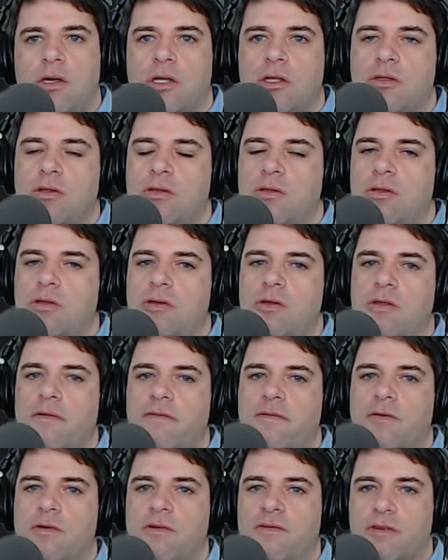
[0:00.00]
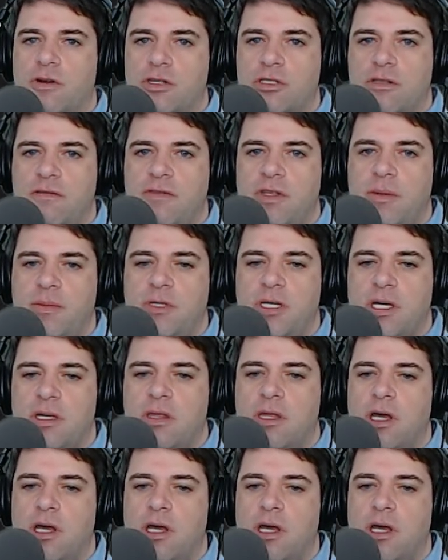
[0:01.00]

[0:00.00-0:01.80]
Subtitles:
can do the full version of DeepSeek.